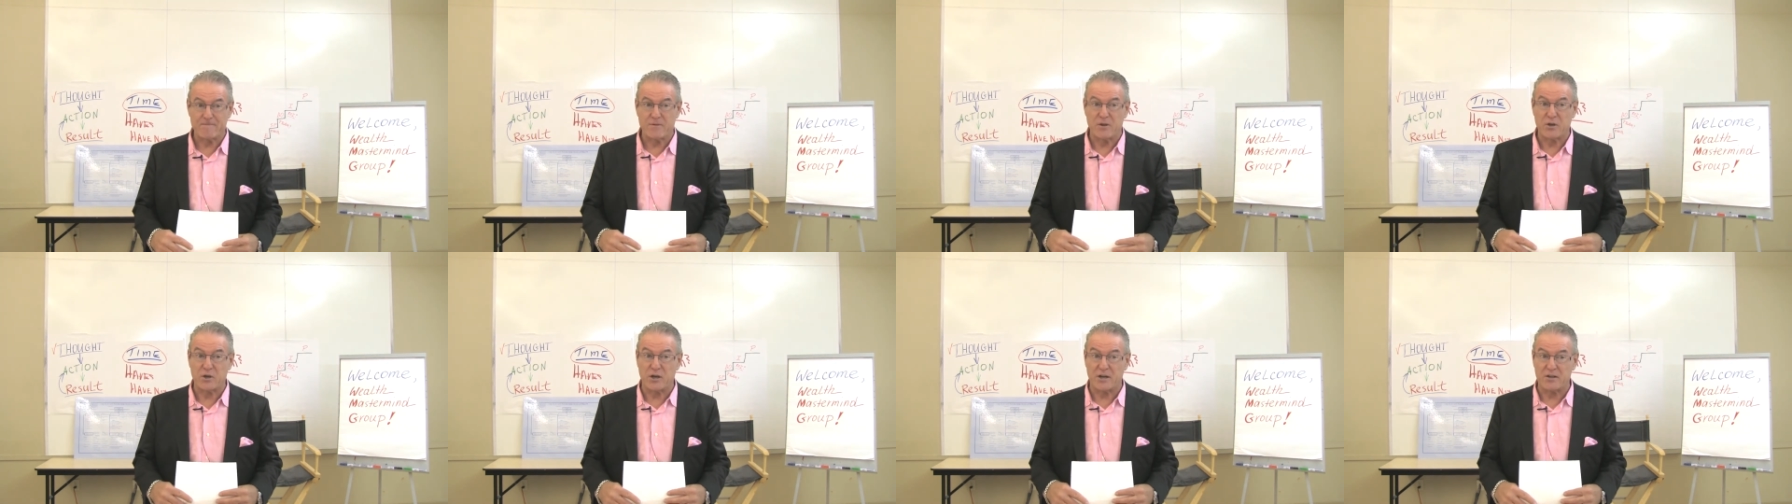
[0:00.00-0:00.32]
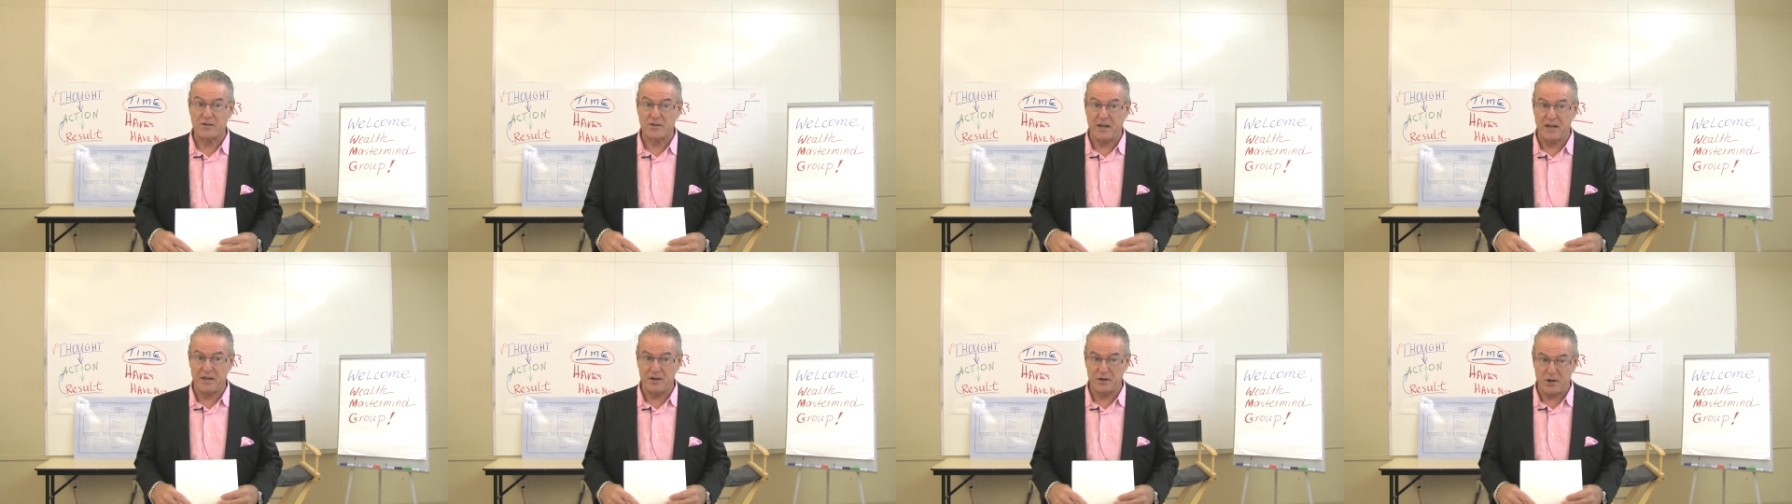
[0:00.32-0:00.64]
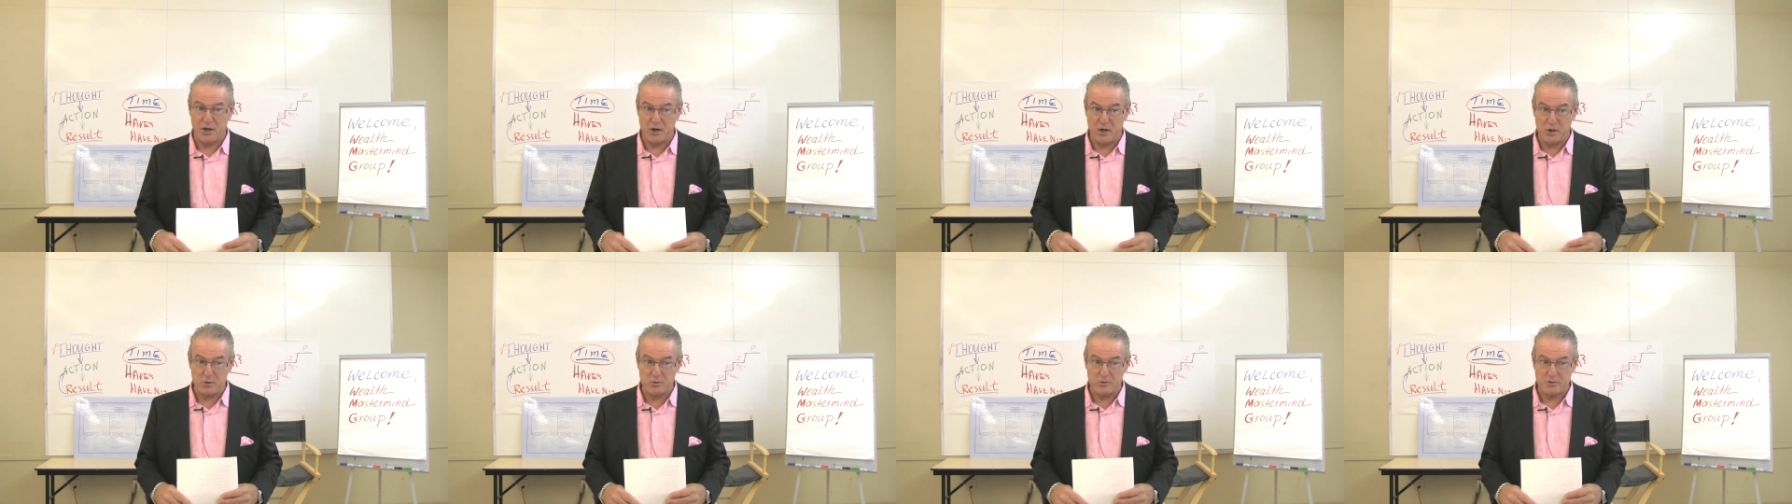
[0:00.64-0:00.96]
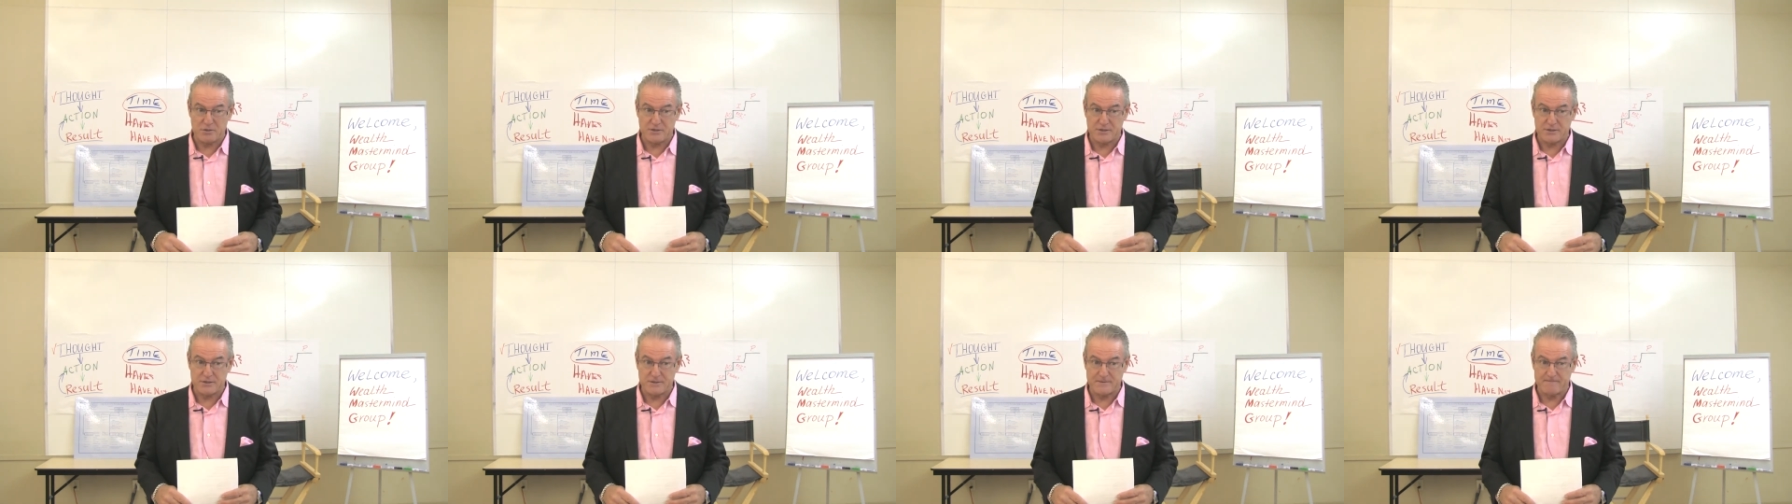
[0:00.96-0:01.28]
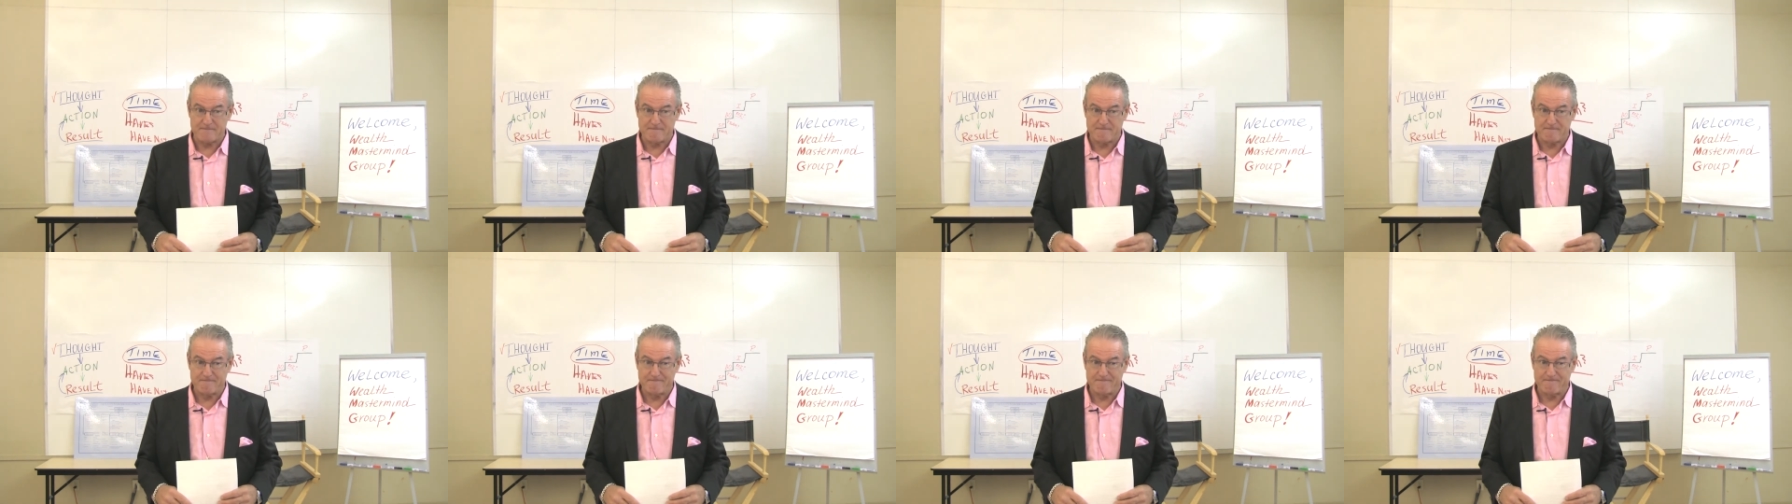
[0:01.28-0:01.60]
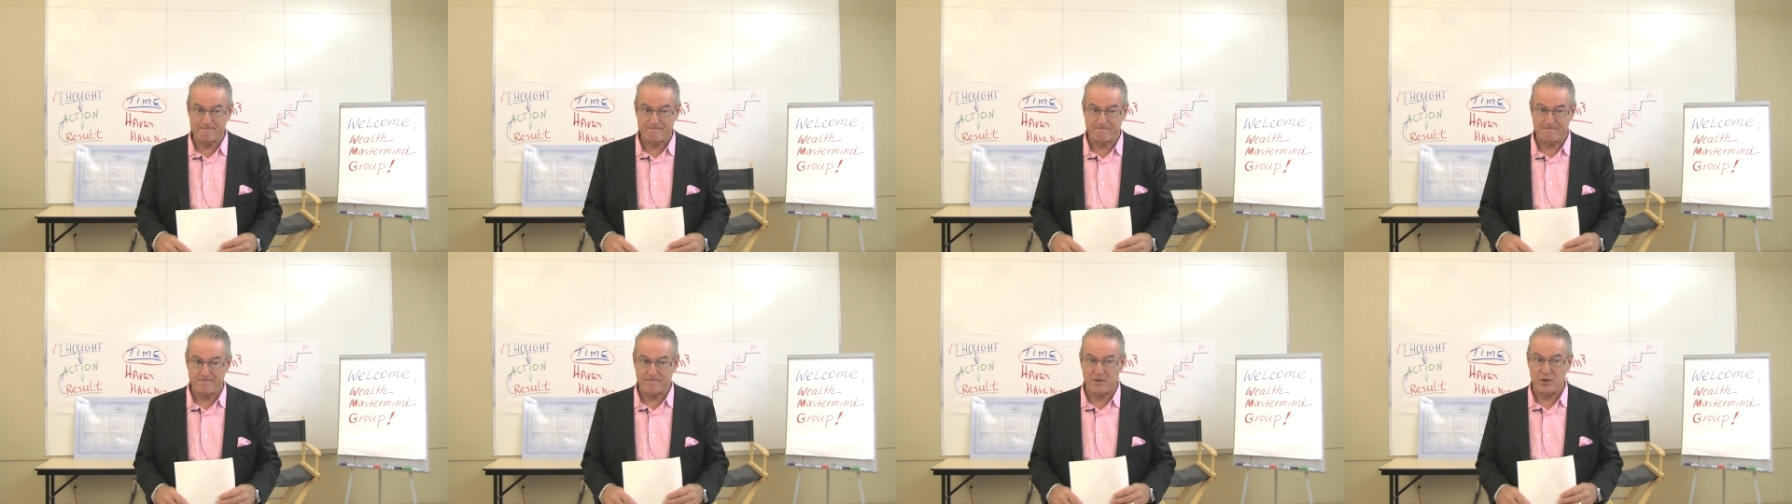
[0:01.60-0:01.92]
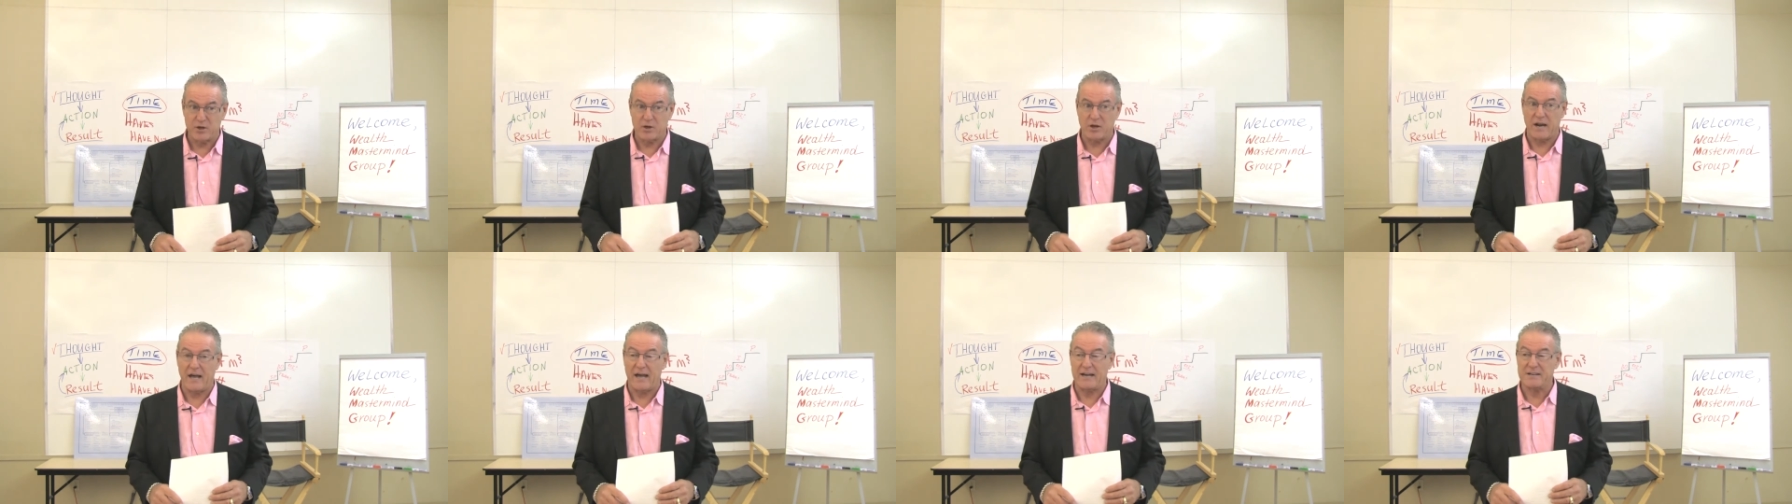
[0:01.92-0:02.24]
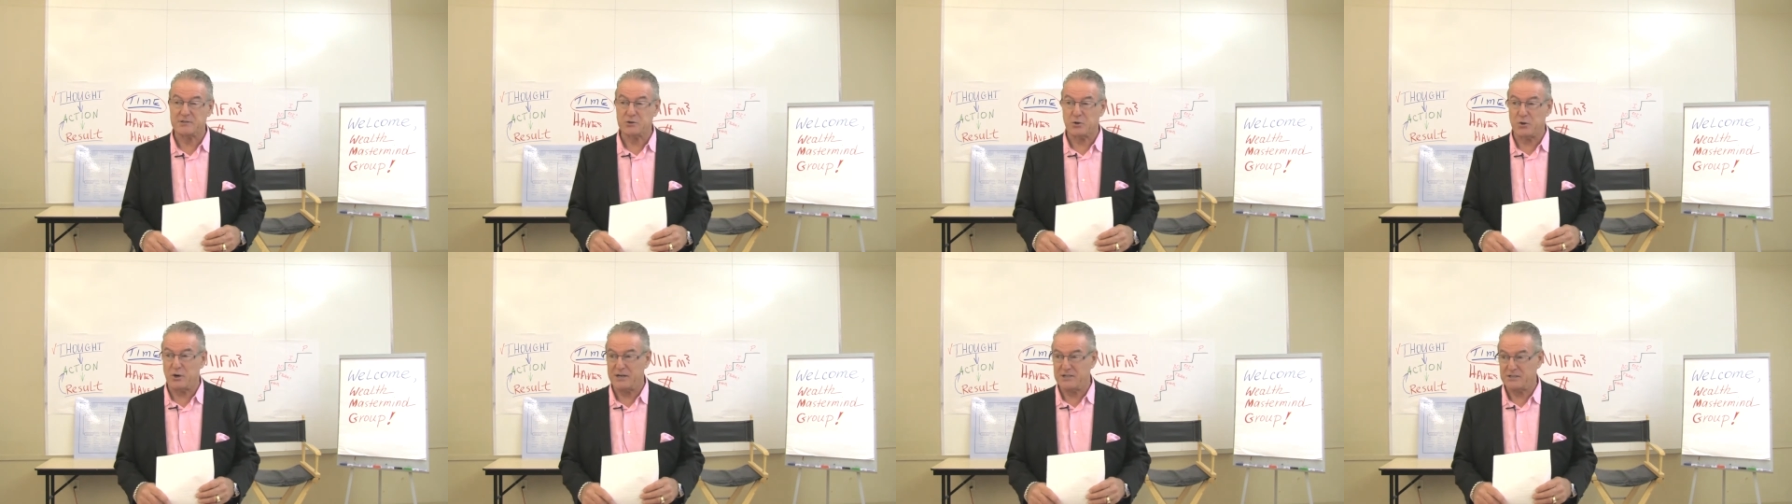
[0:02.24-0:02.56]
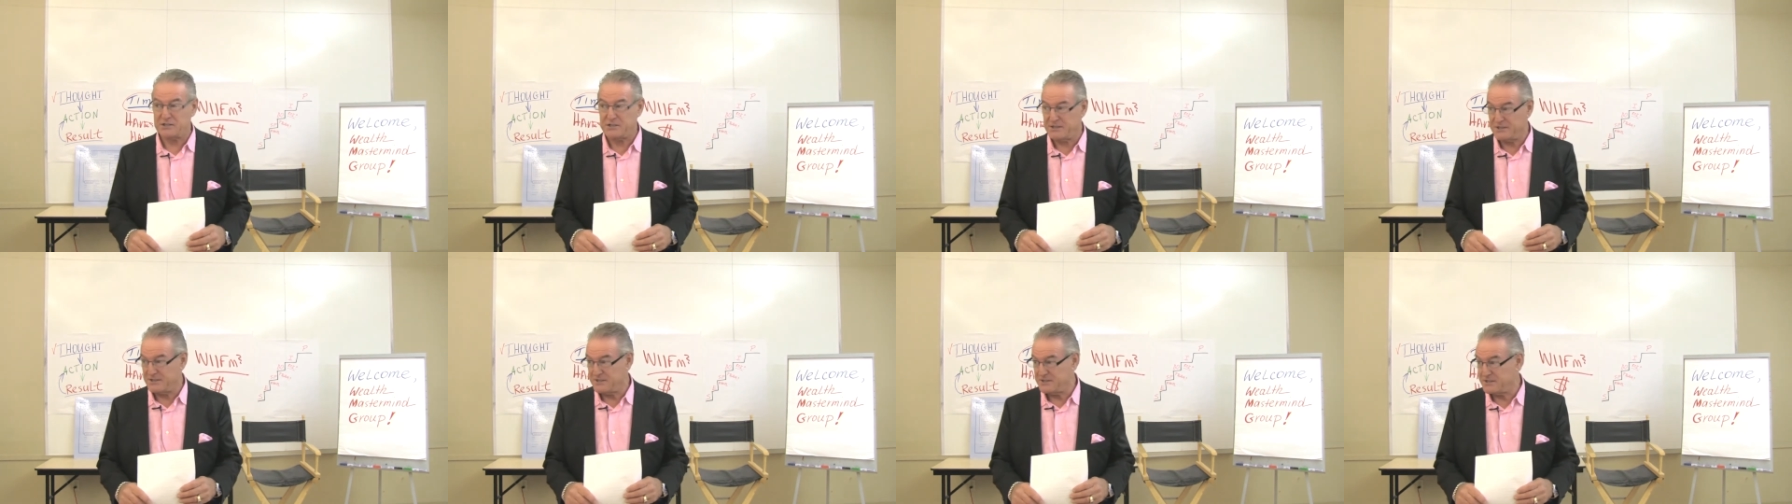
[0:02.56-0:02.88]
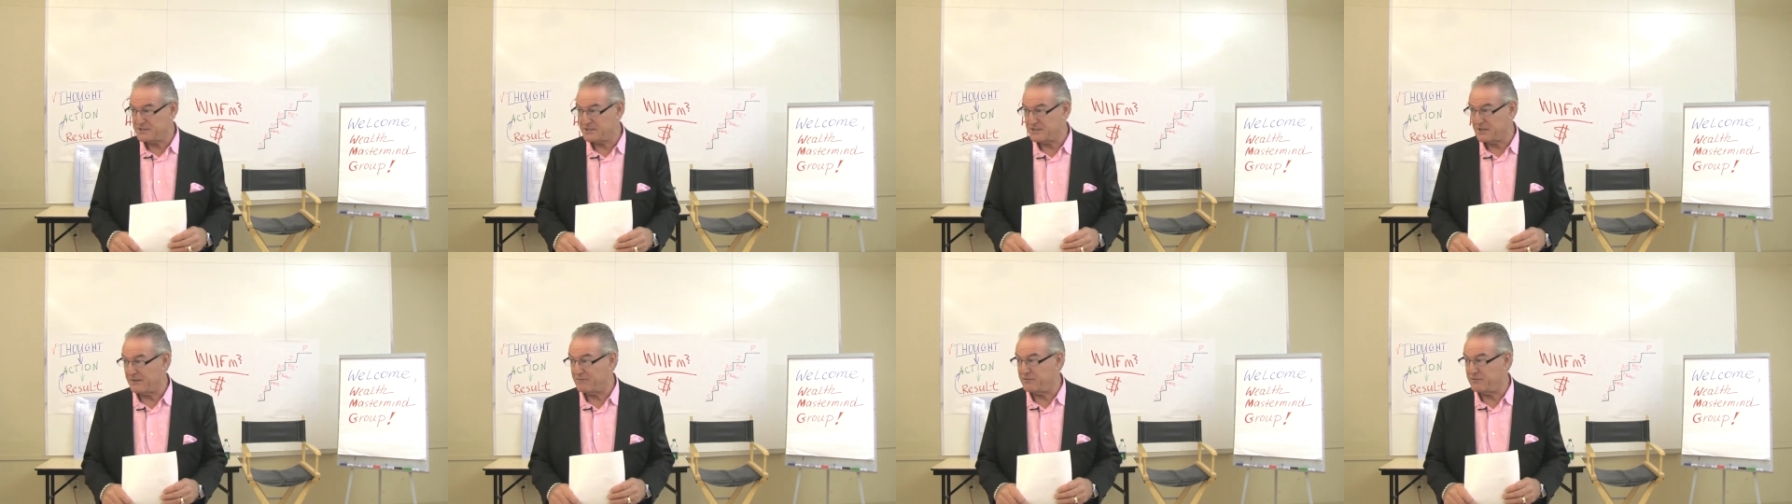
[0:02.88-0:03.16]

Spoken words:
You're going to take notes. You're going to ask questions